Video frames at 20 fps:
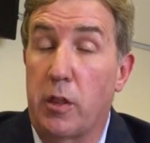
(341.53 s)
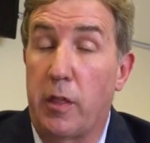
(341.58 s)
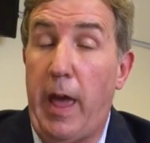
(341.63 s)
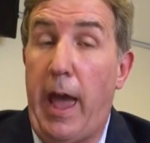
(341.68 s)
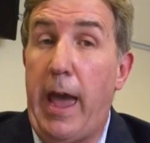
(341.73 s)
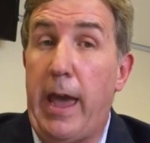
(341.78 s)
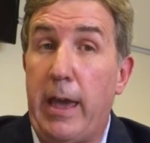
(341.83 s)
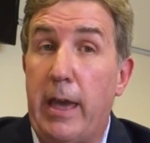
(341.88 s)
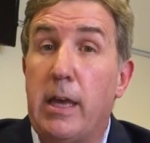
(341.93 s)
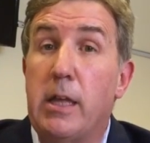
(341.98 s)

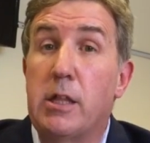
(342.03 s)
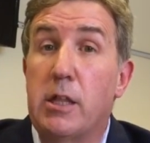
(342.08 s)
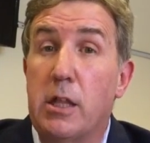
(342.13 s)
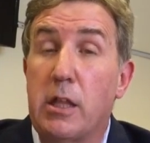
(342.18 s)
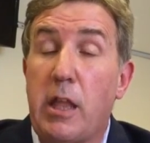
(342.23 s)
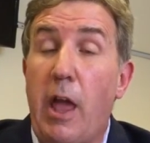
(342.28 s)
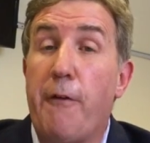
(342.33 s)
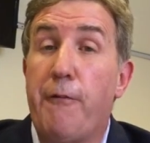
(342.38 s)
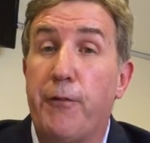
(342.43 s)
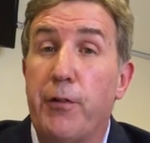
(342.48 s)
That is
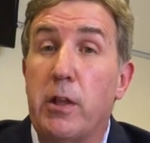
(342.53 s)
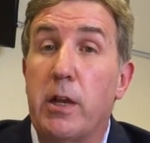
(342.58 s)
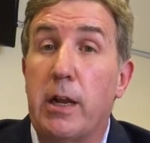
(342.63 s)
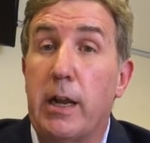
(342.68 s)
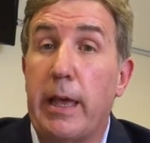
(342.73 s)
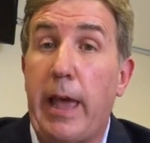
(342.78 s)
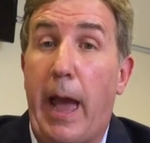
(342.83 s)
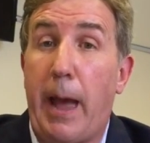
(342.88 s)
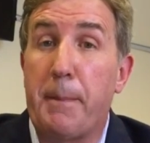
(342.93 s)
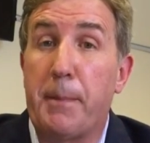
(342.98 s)

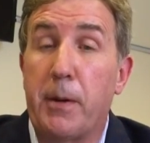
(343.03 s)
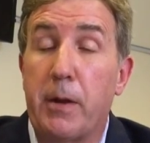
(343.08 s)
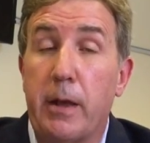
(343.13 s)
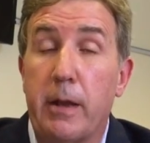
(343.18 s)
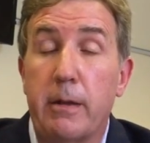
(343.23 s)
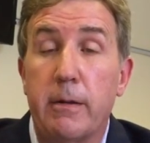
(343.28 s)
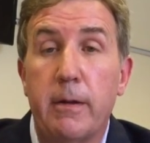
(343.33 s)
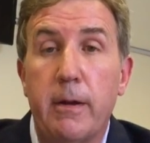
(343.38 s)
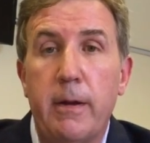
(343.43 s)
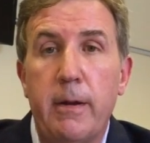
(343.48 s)
definitely
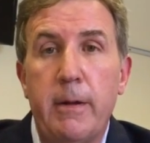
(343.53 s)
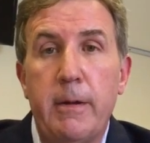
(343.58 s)
happening.